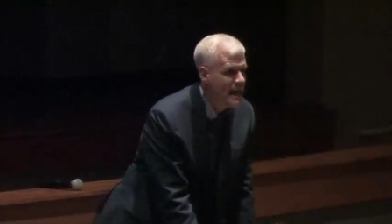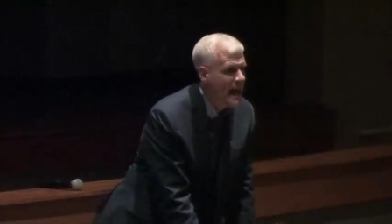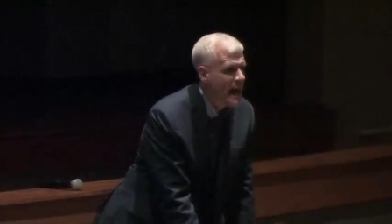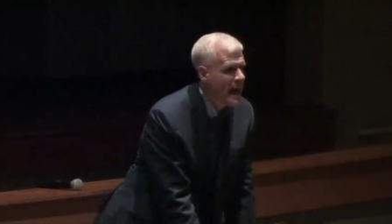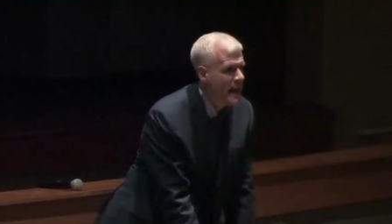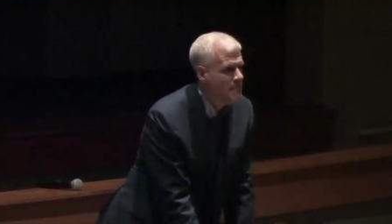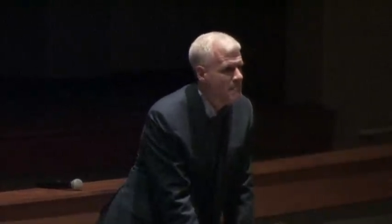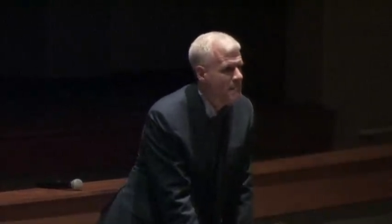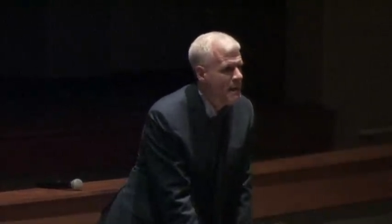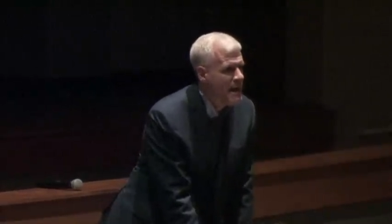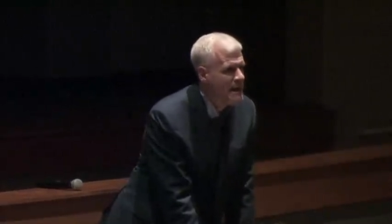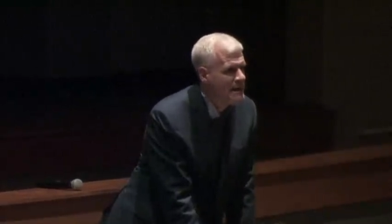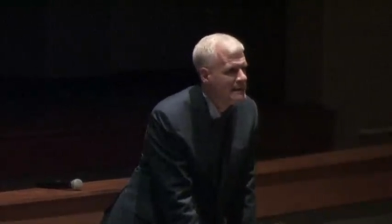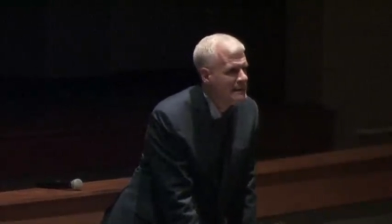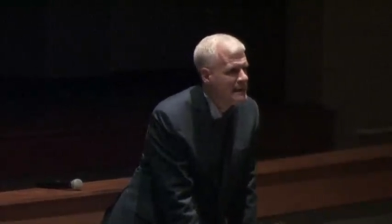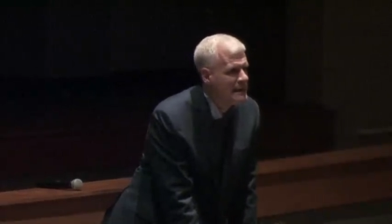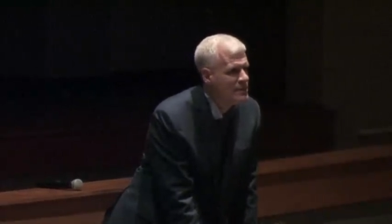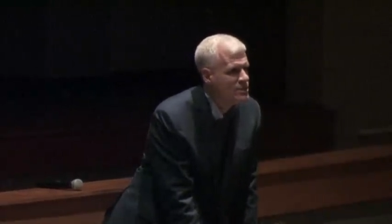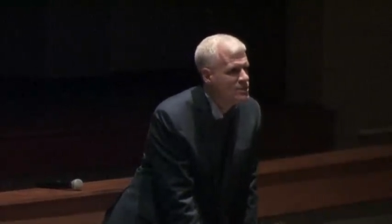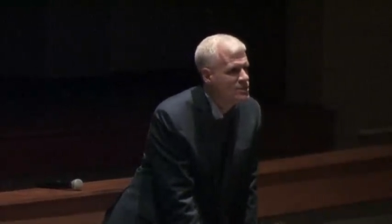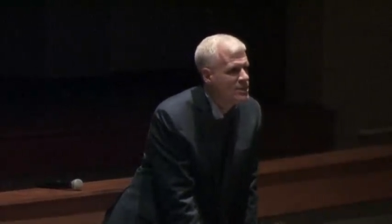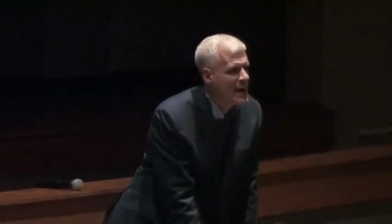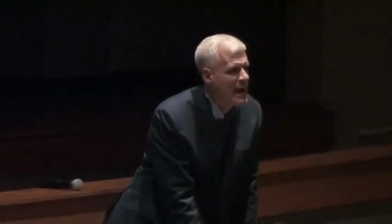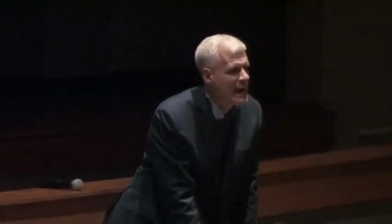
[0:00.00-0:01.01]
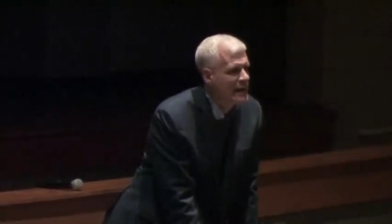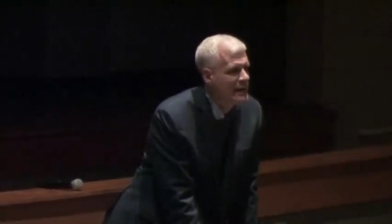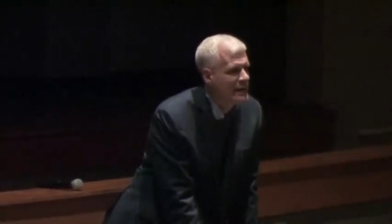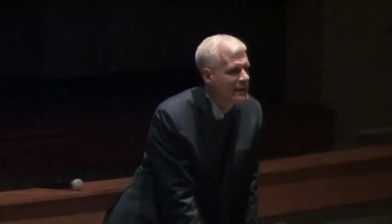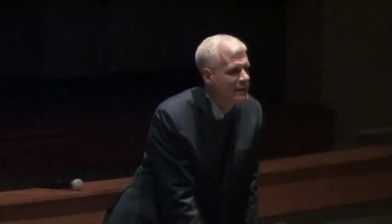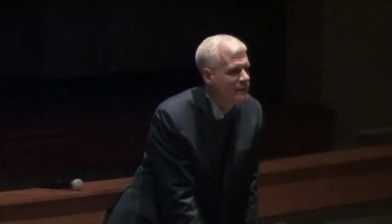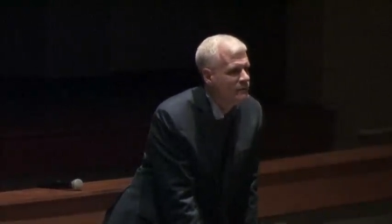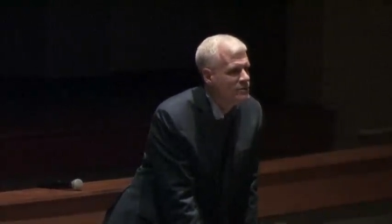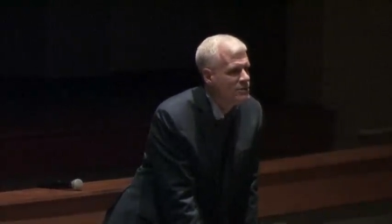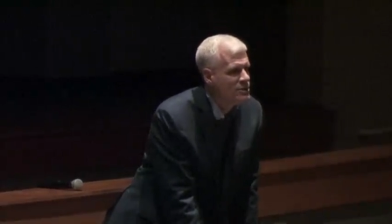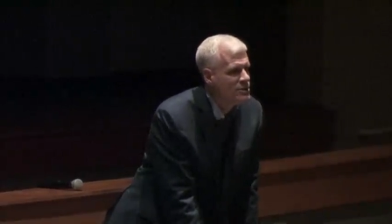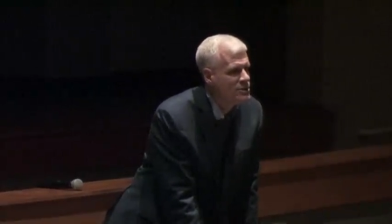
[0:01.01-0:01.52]
and made an
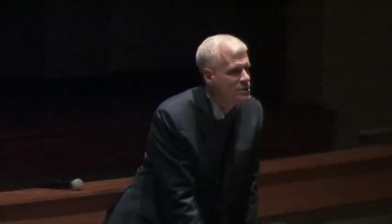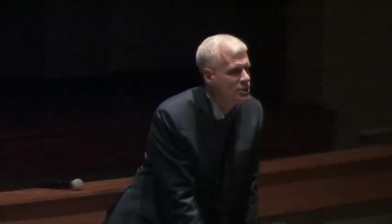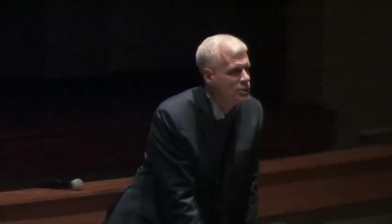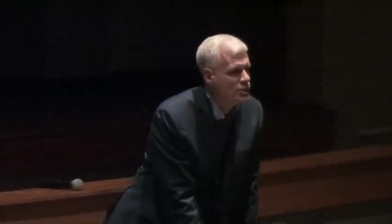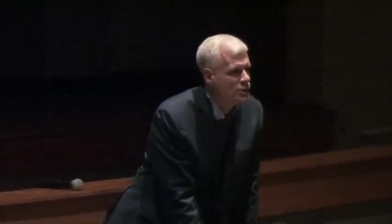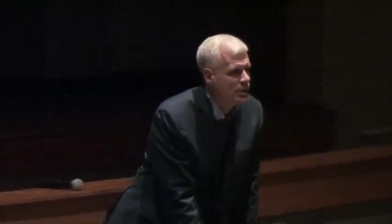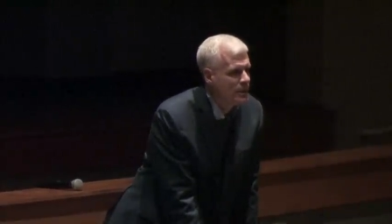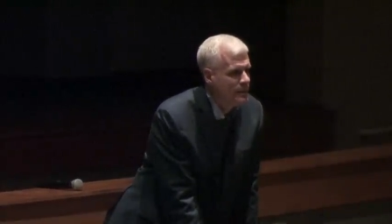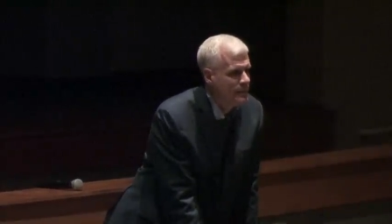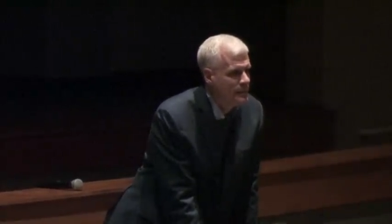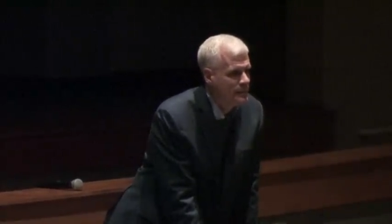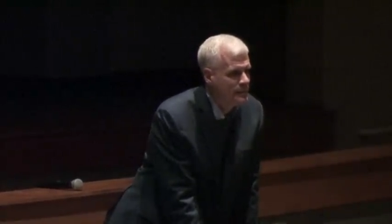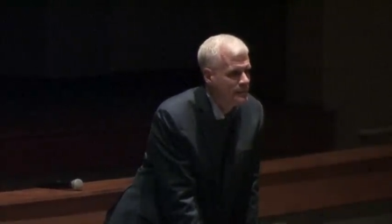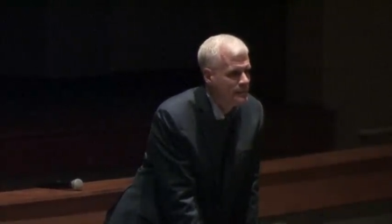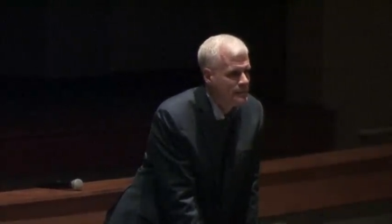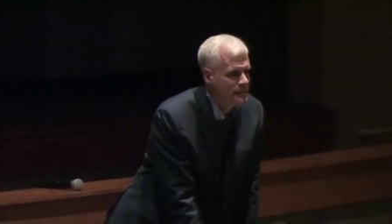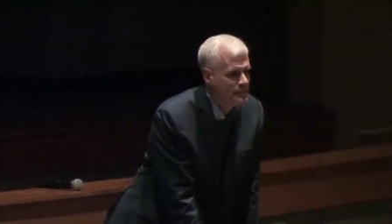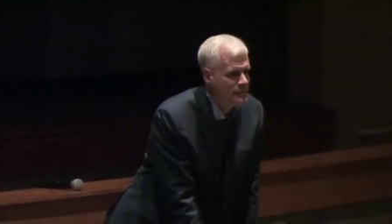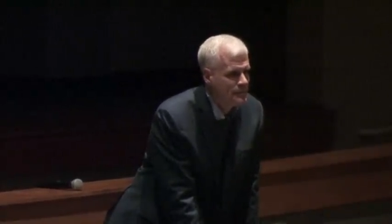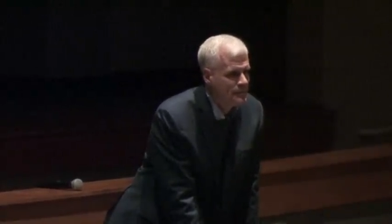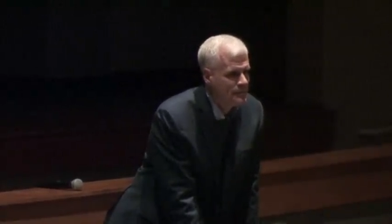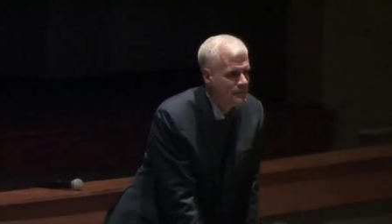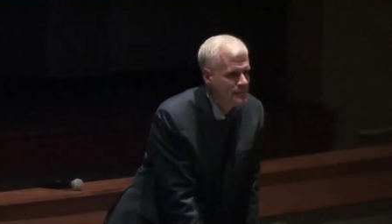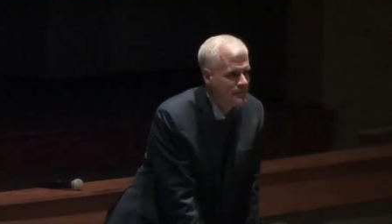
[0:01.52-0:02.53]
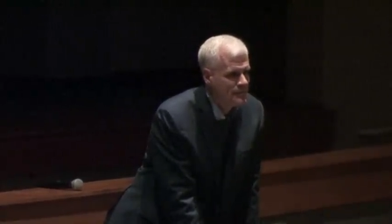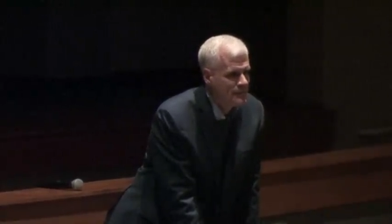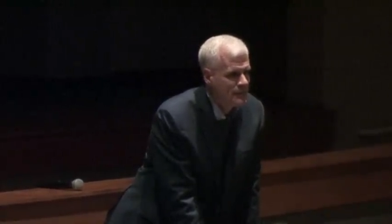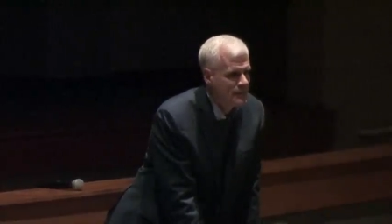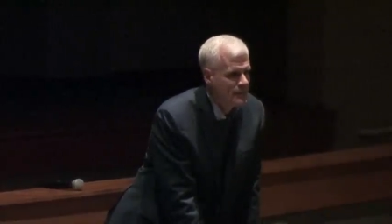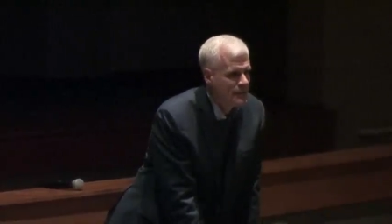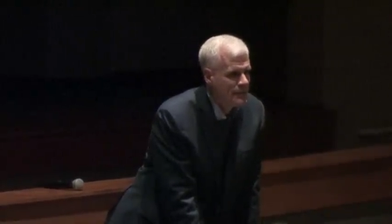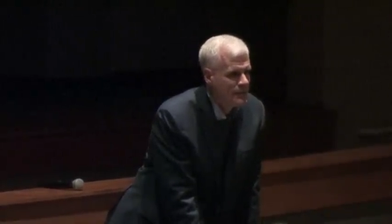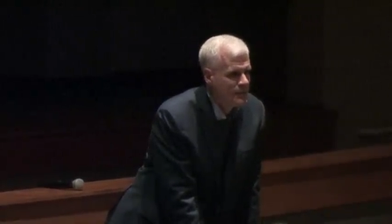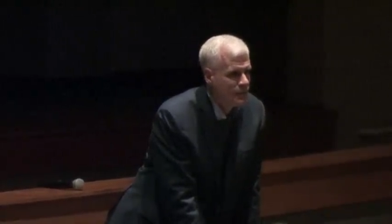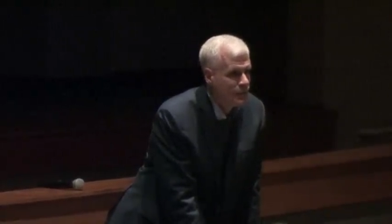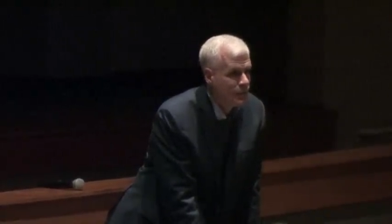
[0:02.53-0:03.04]
executive decision.
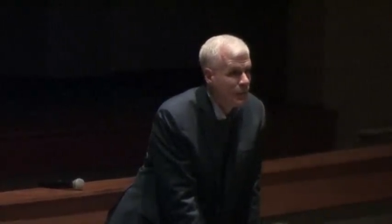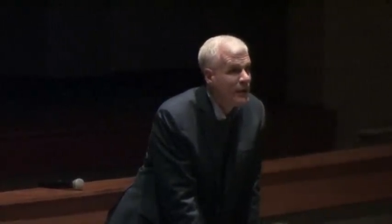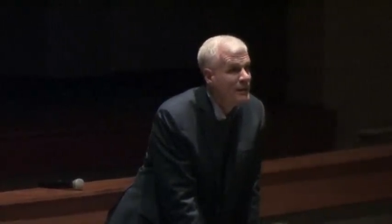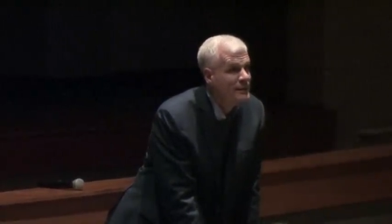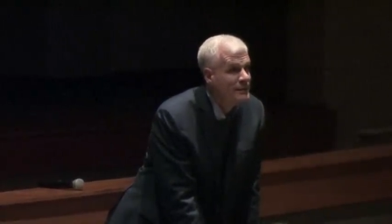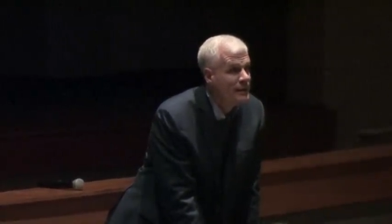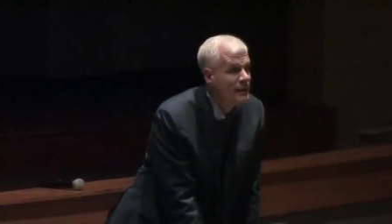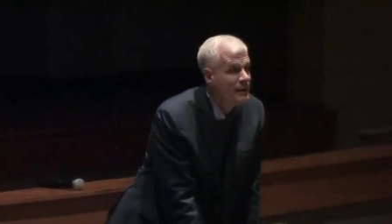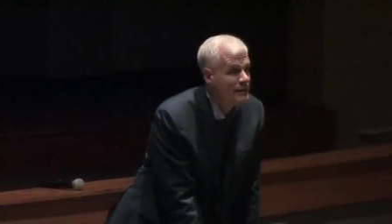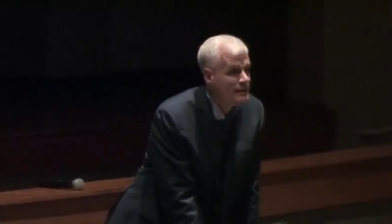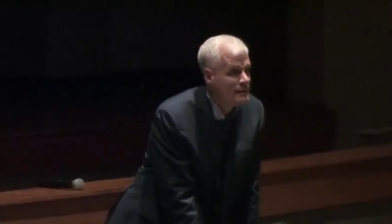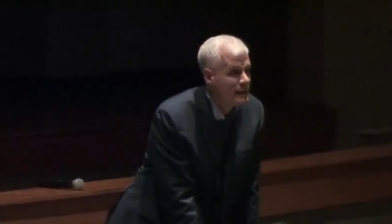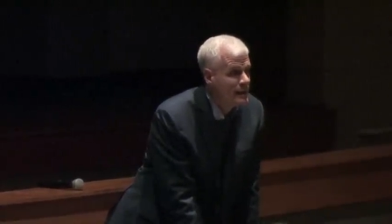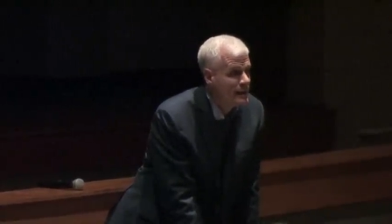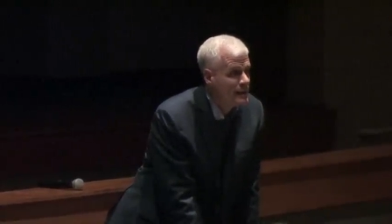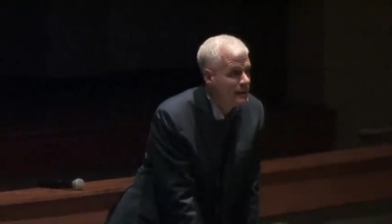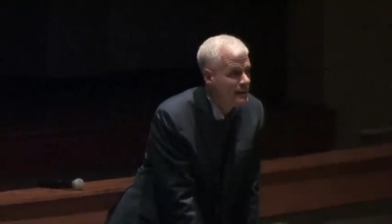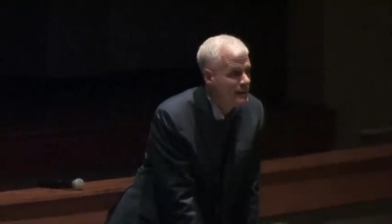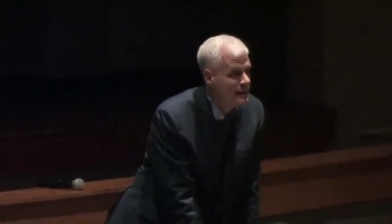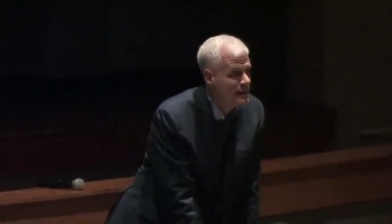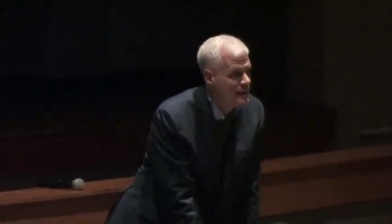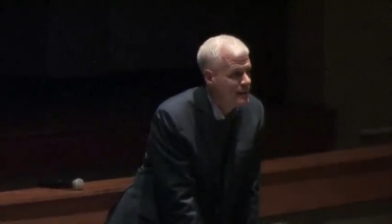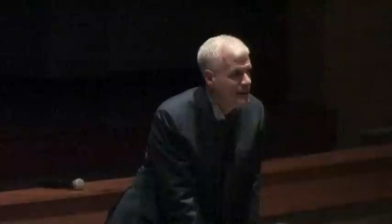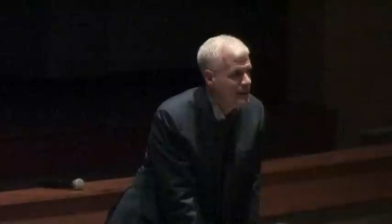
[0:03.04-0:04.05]
Right there and then.